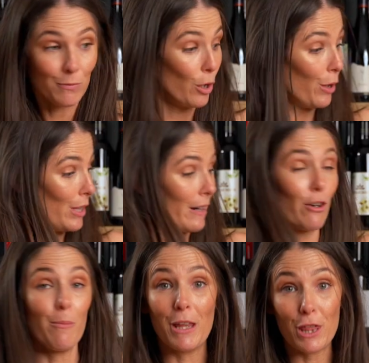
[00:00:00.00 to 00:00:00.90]
Note that I've
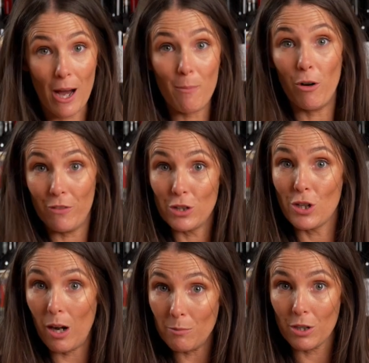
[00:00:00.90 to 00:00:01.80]
got my thumb over the
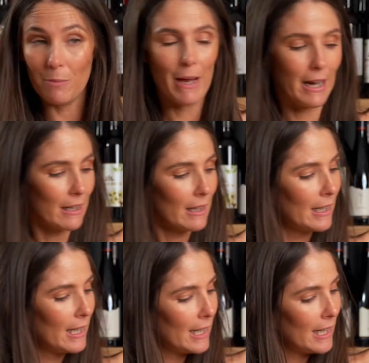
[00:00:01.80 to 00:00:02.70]
top, don't panic.
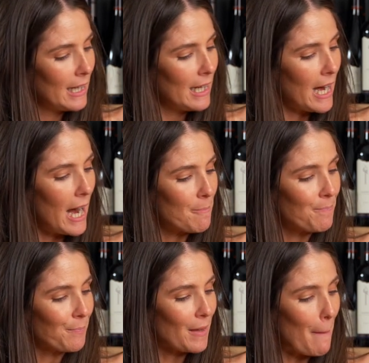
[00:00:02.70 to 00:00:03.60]

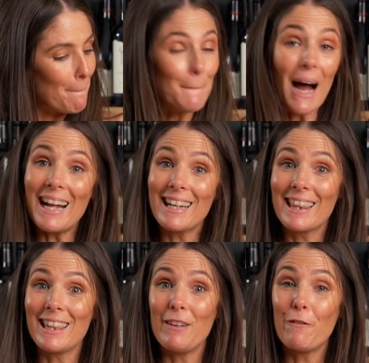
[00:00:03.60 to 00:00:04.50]
But
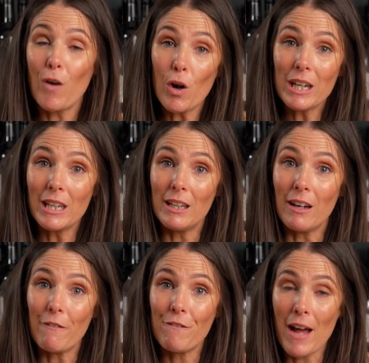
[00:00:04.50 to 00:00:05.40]
the Fogarty
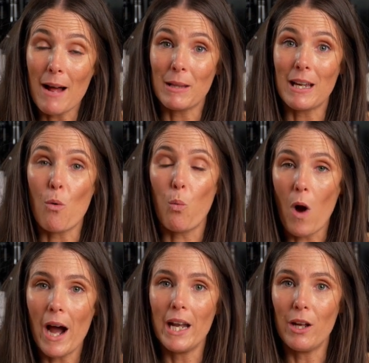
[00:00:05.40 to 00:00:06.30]
family
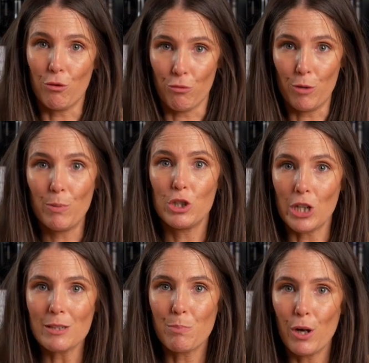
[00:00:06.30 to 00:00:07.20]
wine group
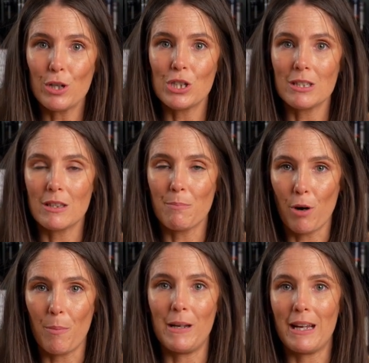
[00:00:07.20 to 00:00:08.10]
just purchased the
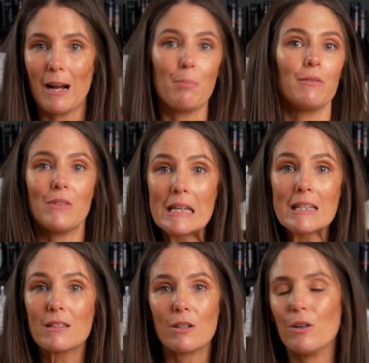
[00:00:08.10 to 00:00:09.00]
property a couple of
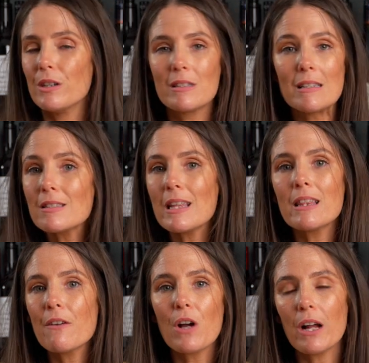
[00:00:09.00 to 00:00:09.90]
years ago, and since then
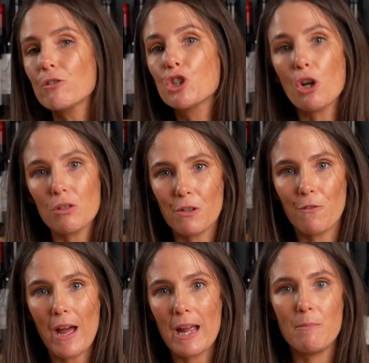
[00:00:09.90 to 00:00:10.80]
they've kind of shot to
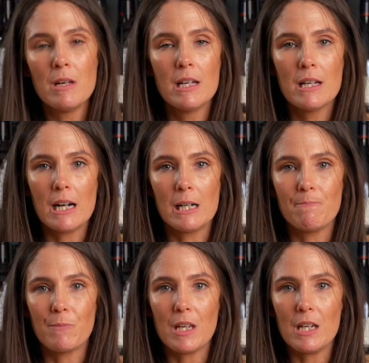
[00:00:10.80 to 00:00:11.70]
fame.
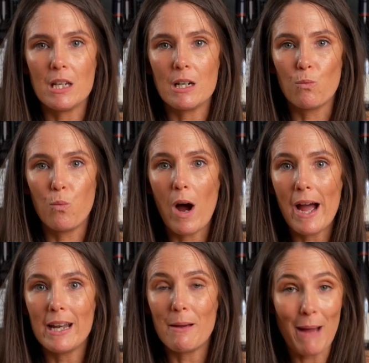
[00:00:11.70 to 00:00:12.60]
The
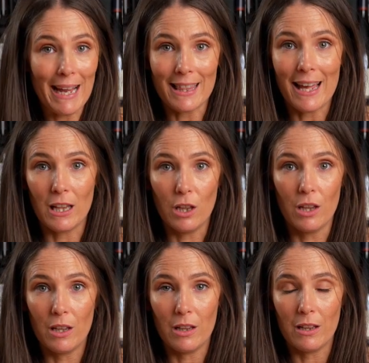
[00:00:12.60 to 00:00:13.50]
winemaker there,
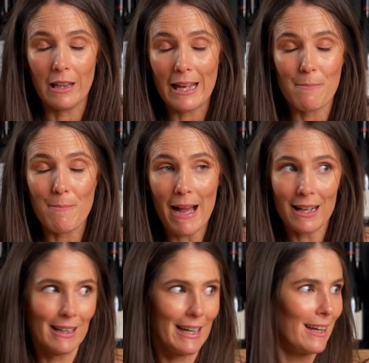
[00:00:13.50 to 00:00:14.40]
Liam
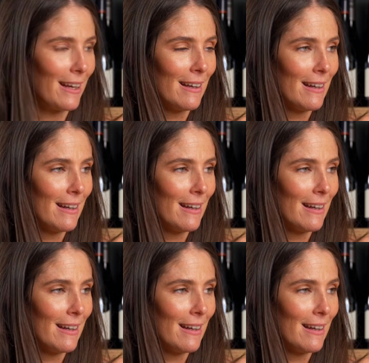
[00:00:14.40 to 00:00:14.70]
McElhenney,